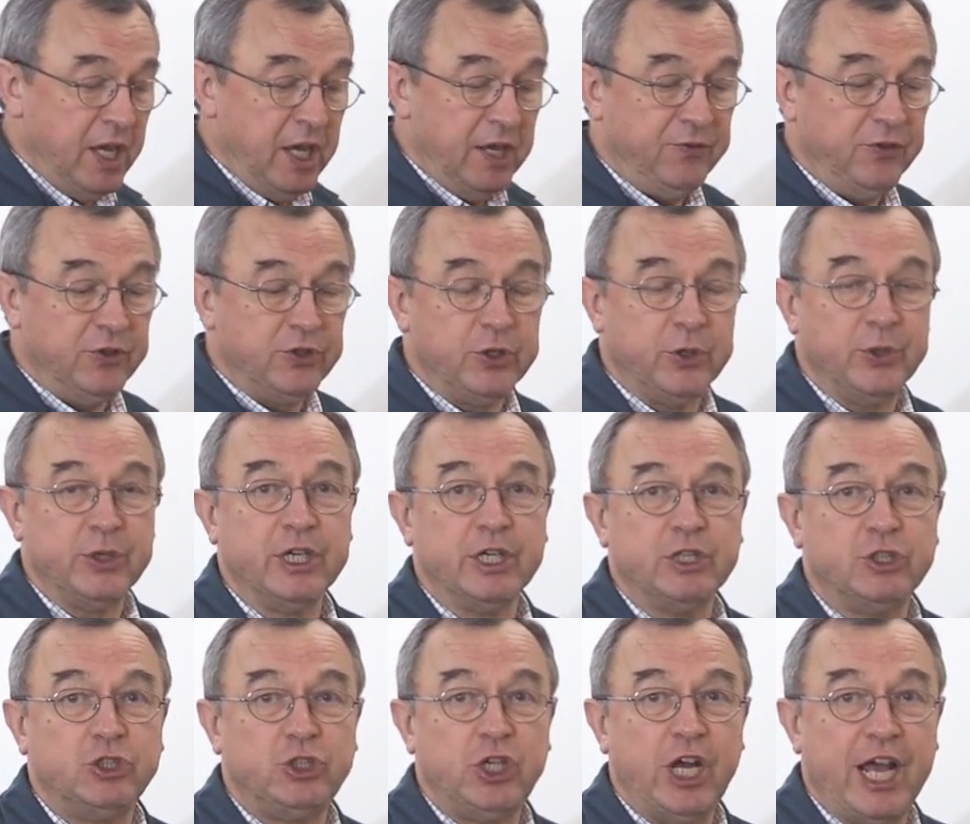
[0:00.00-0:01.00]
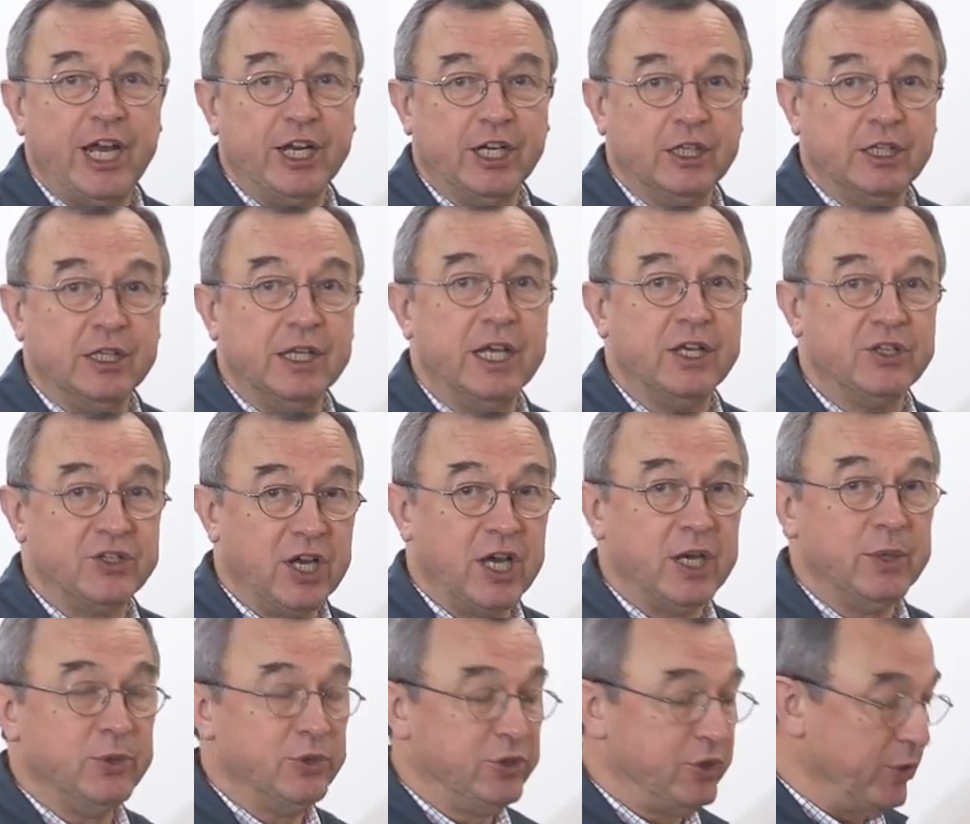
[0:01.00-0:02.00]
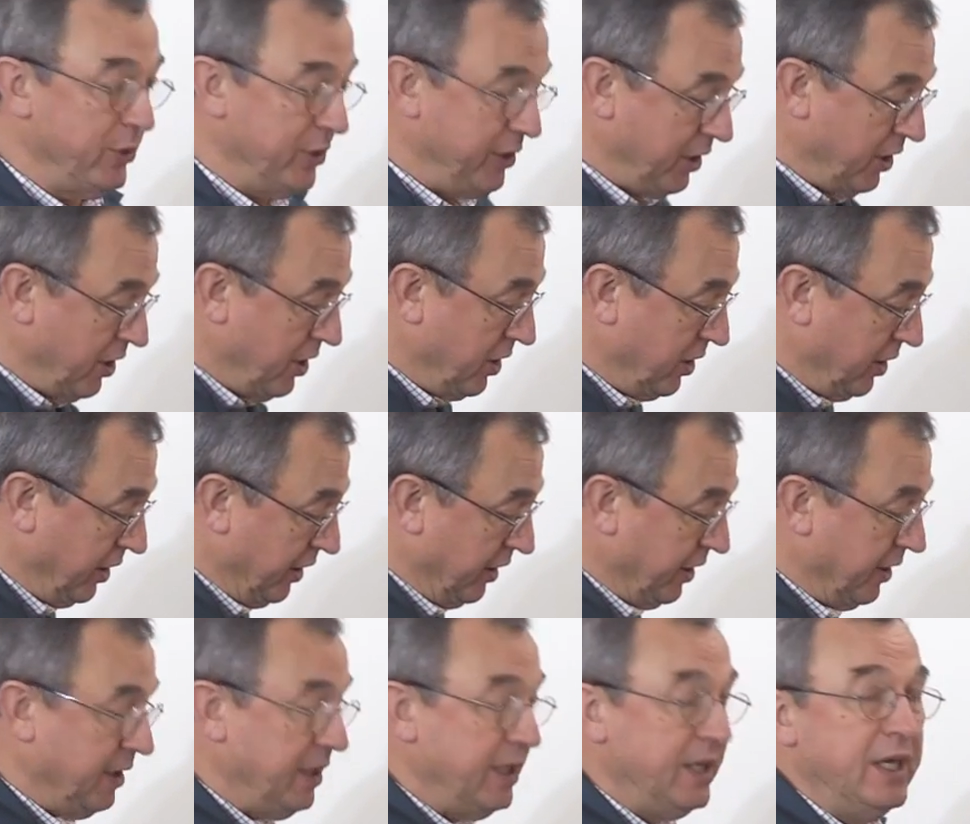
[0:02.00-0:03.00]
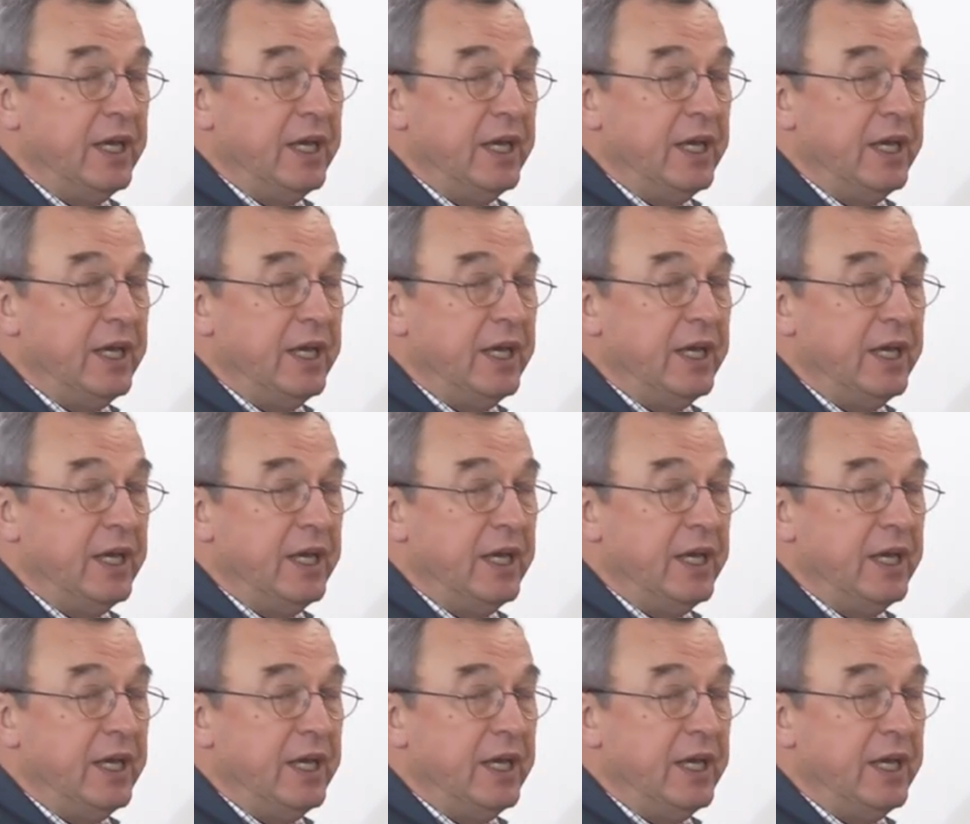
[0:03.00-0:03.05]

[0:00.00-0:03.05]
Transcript: If you're doing a channel, as I was doing earlier,